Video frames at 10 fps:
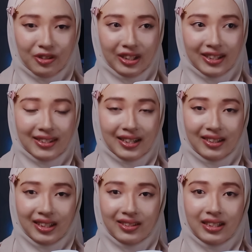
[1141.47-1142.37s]
I'm really
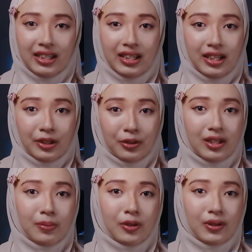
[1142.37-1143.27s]
excited and
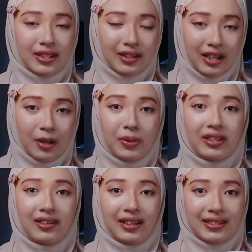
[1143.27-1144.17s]
curious about what's gonna
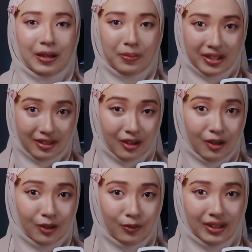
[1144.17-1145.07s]
happen in the next episode,